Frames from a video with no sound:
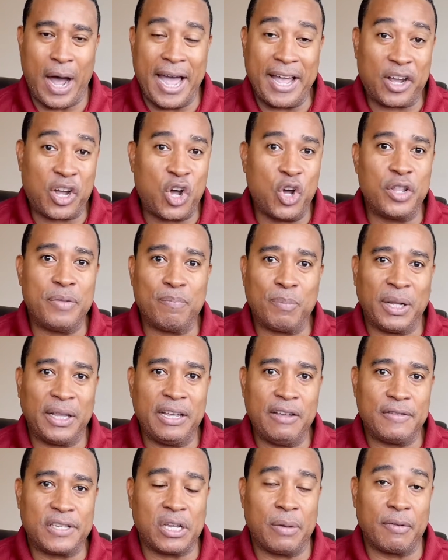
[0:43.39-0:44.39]
I couldn't
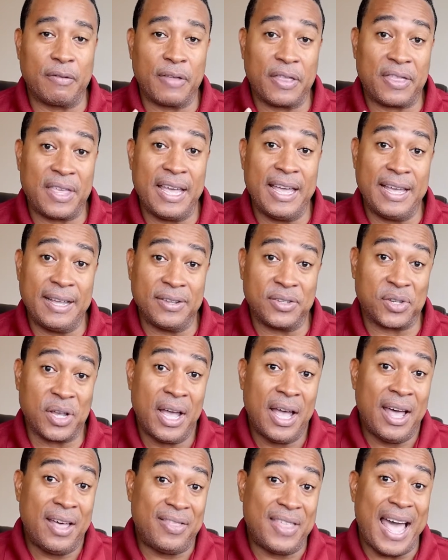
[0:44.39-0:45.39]
believe some of the
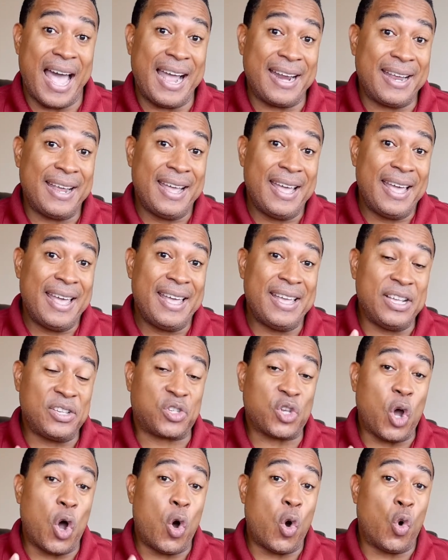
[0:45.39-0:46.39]
things that
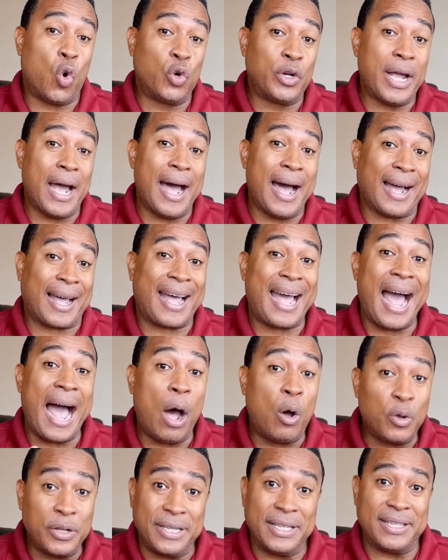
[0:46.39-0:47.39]
his own
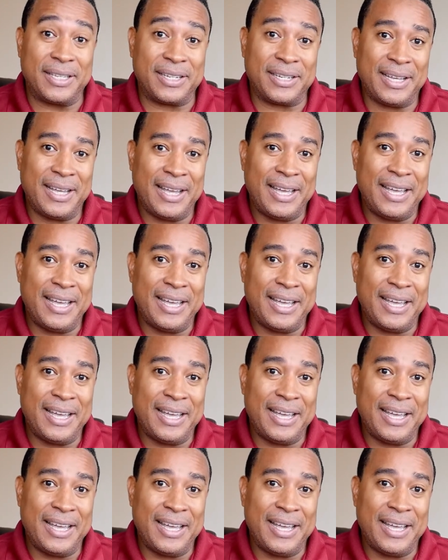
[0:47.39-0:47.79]
accountant,